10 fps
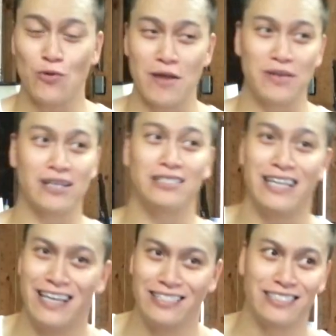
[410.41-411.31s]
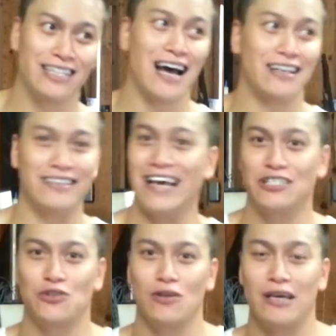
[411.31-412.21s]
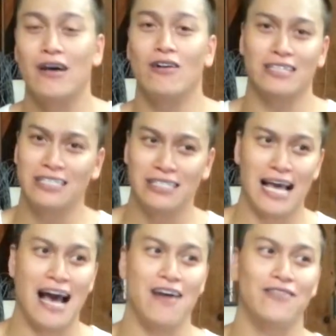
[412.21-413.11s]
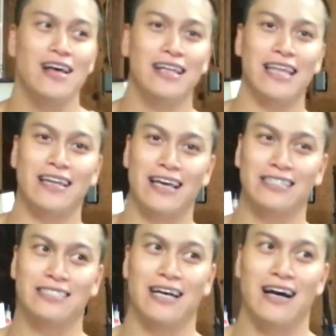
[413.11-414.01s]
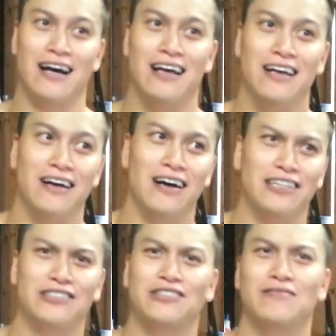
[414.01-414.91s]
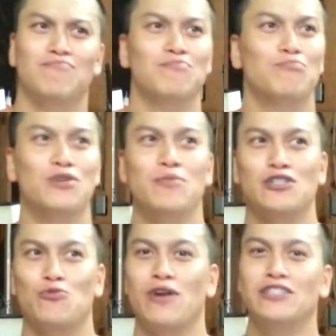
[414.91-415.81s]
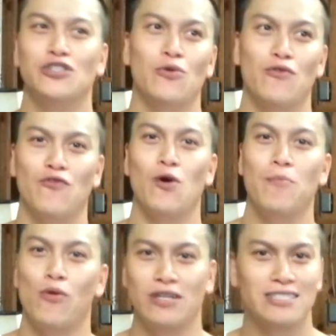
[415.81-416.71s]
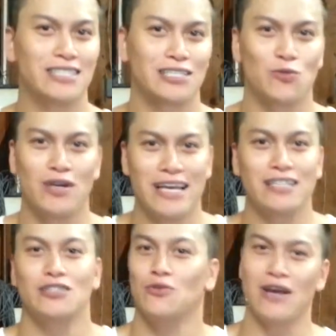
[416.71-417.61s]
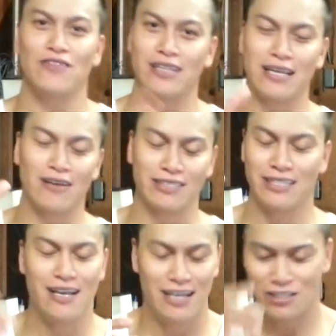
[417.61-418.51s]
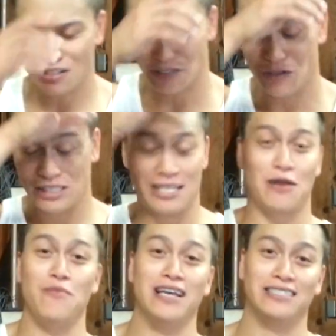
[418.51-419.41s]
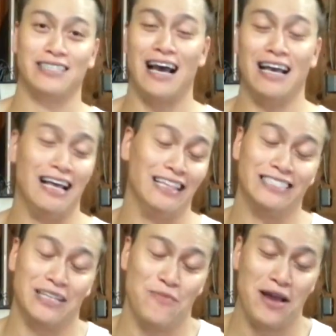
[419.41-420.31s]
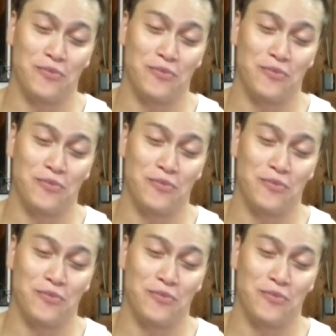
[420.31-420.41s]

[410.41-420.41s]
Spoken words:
right because it's not natural at all. It doesn't have that nice pretty much ratio of 1.618 to everything else. It just looks like a mess, at least in my